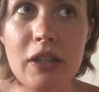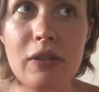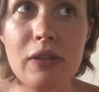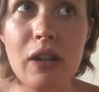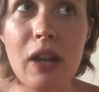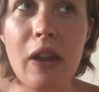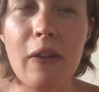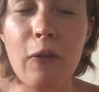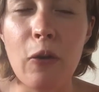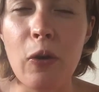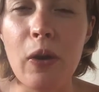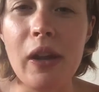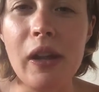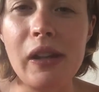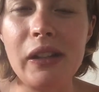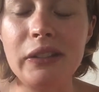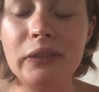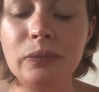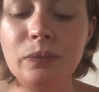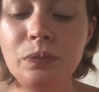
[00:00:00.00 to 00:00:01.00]
use a lot of oil
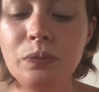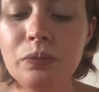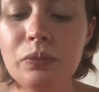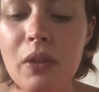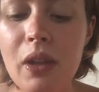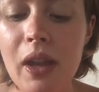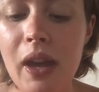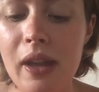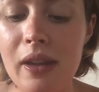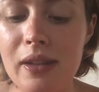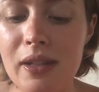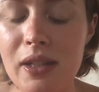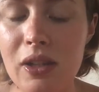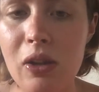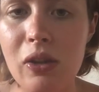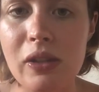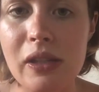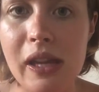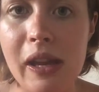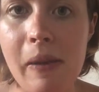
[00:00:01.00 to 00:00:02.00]
and kind of
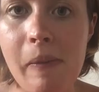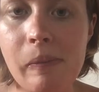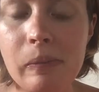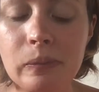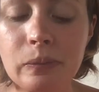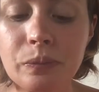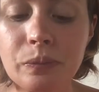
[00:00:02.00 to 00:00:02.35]
salty.